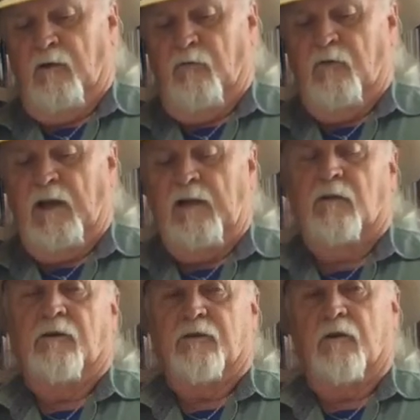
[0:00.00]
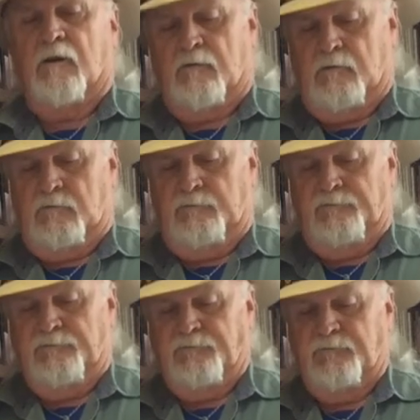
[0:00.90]
Flowers grow.
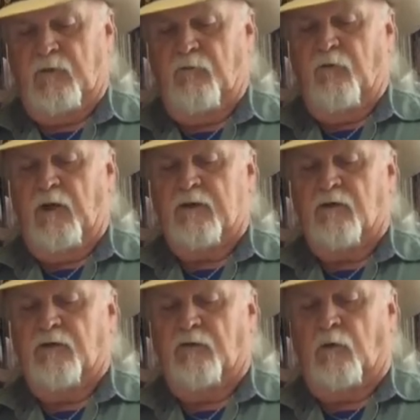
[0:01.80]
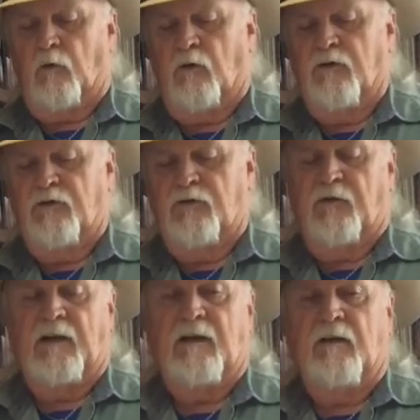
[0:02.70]
Flickers of orange
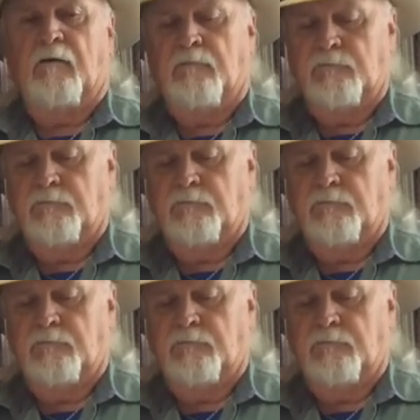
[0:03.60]
fire